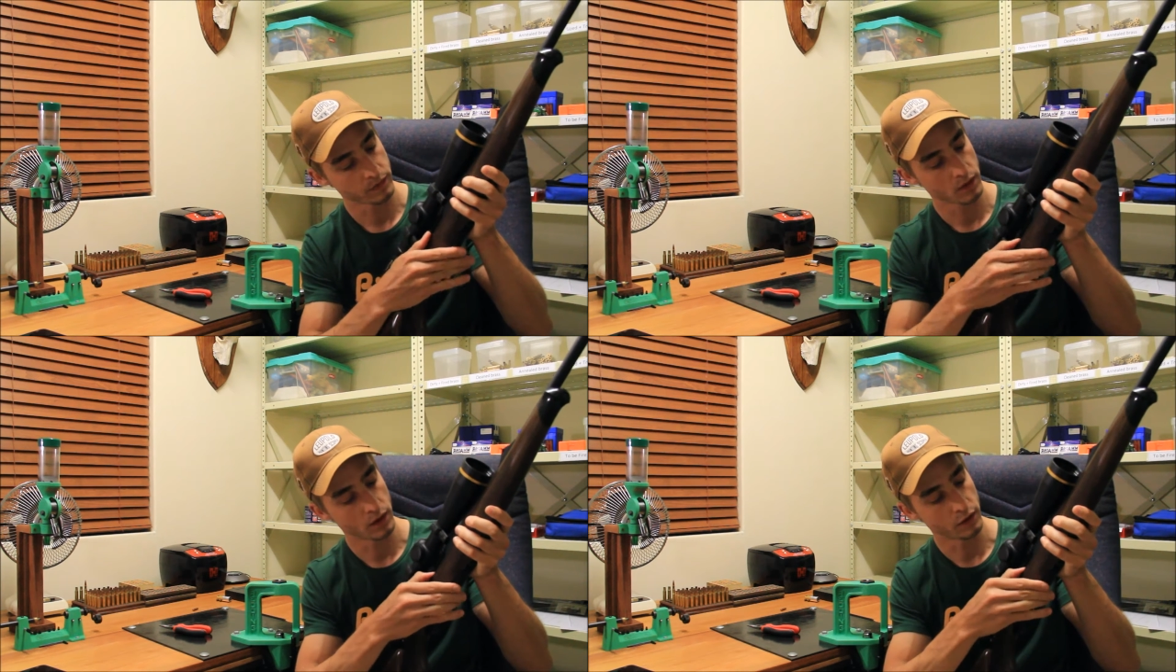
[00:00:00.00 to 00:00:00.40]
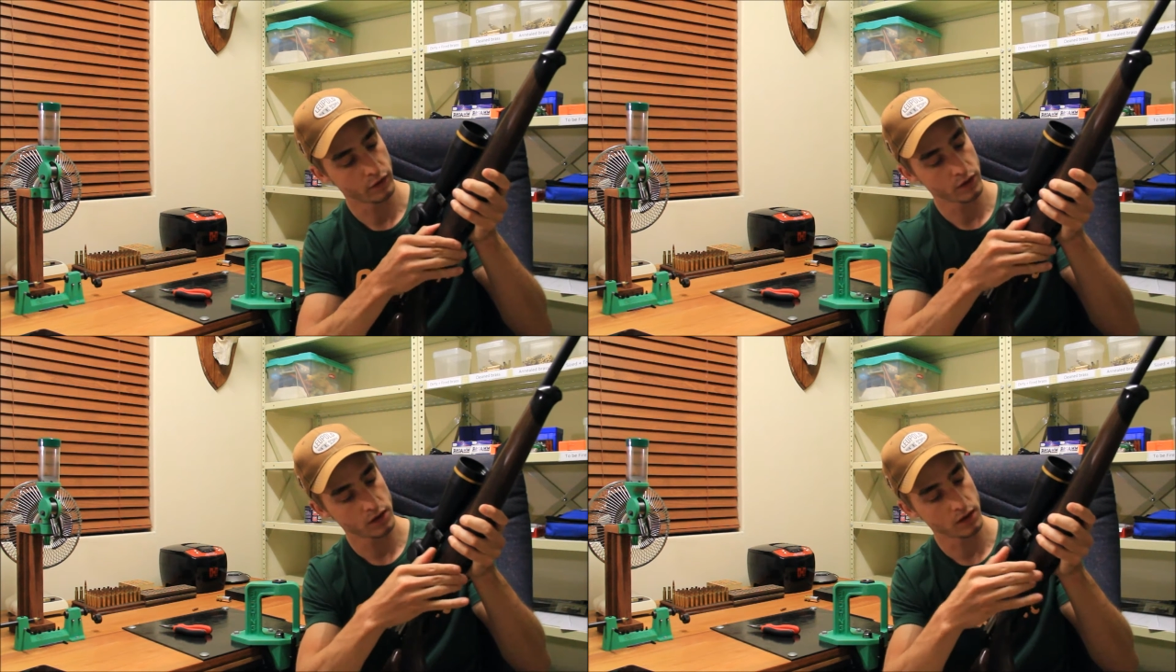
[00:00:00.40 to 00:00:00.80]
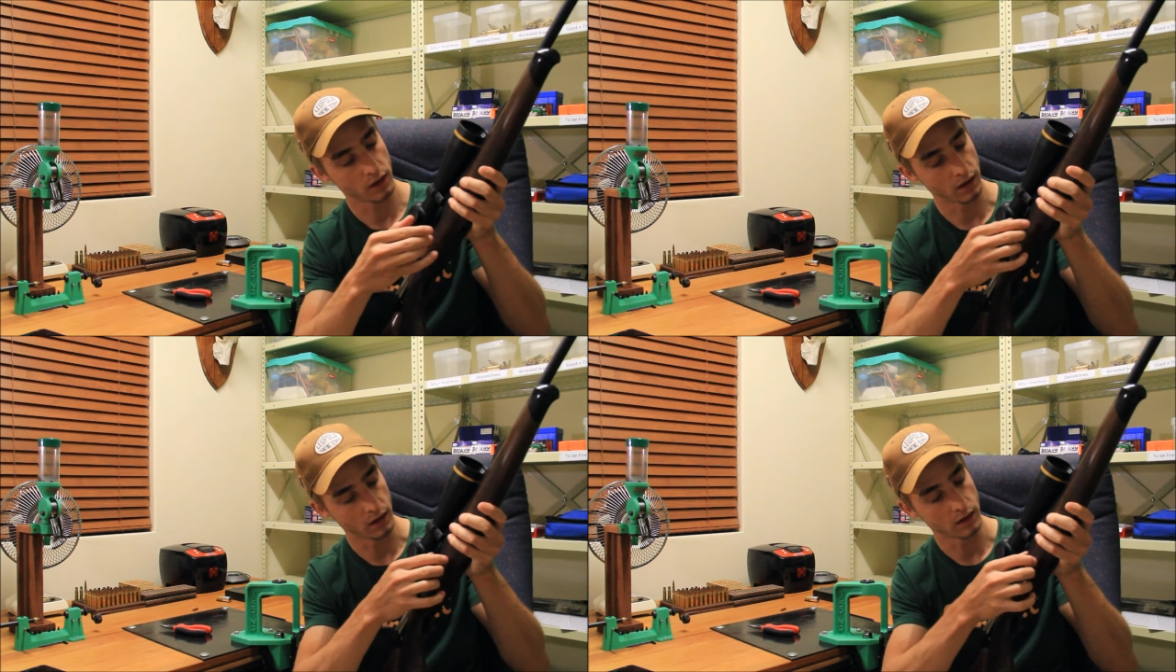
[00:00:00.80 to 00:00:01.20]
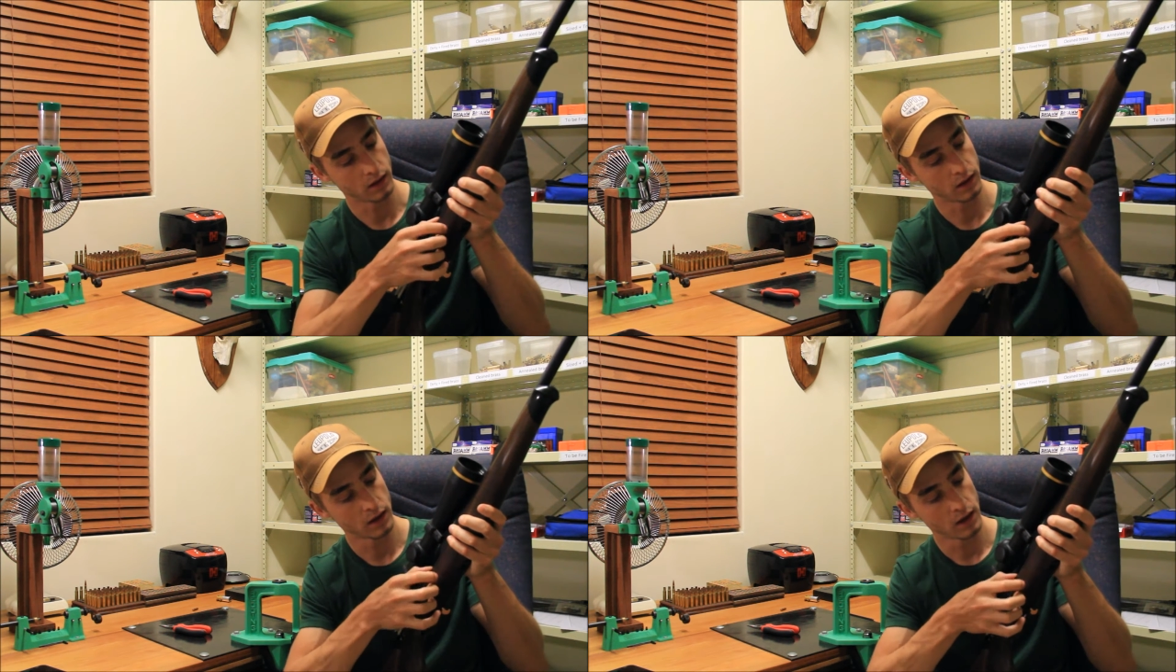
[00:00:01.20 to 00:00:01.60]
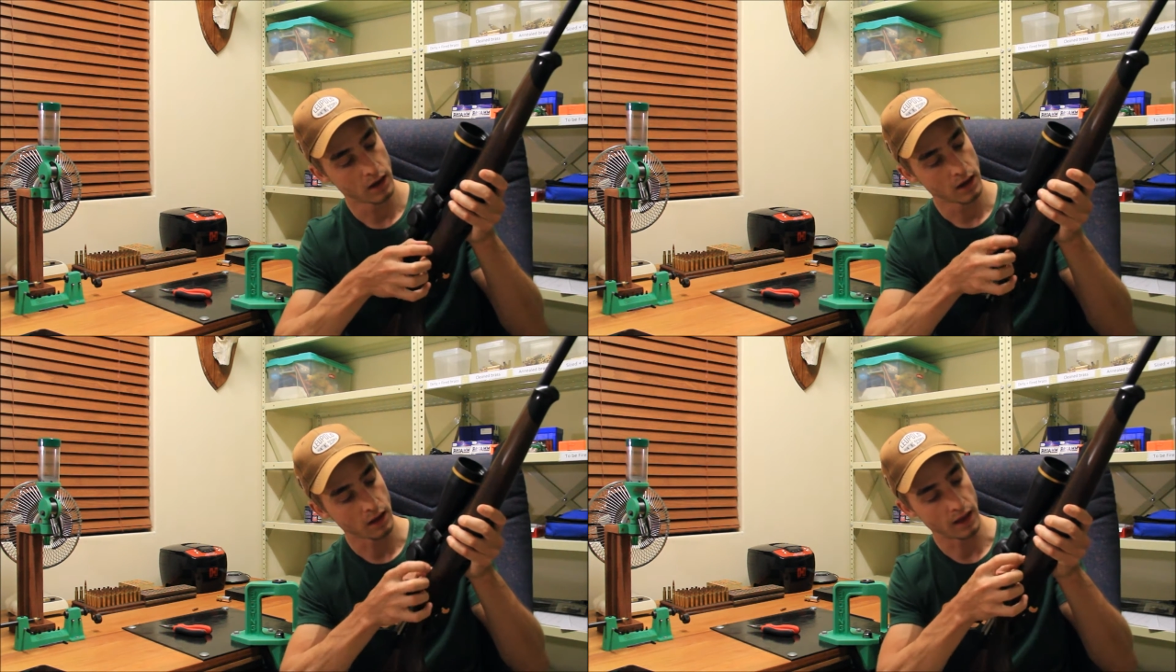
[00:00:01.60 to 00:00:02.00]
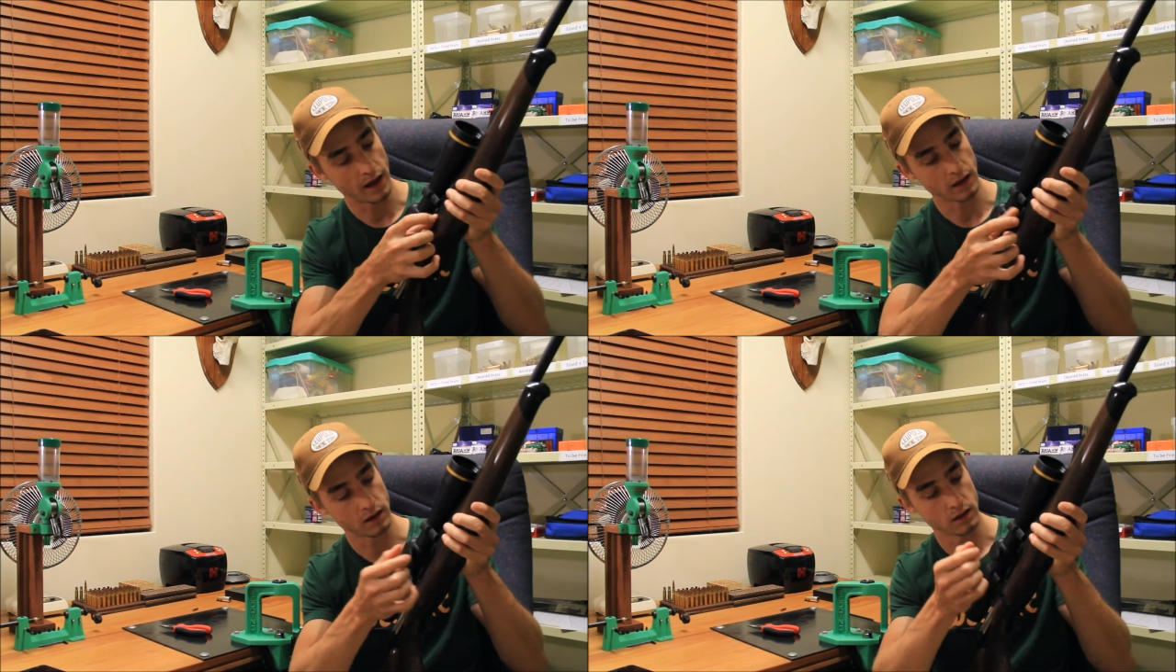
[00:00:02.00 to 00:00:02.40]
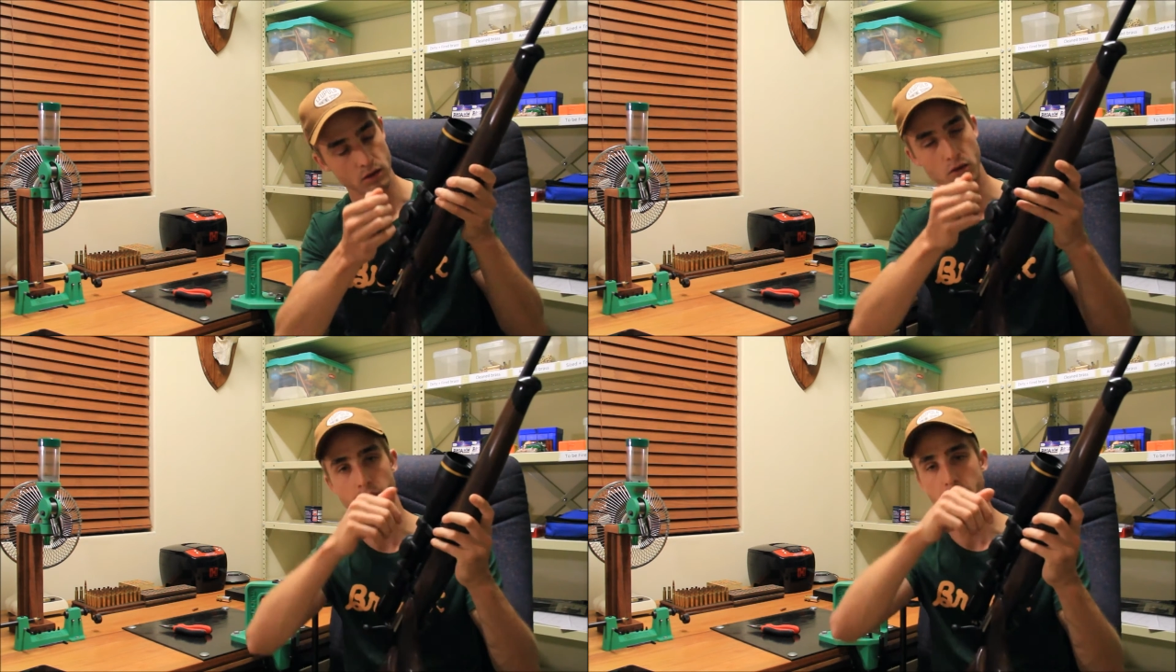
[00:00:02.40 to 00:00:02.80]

the first thing that we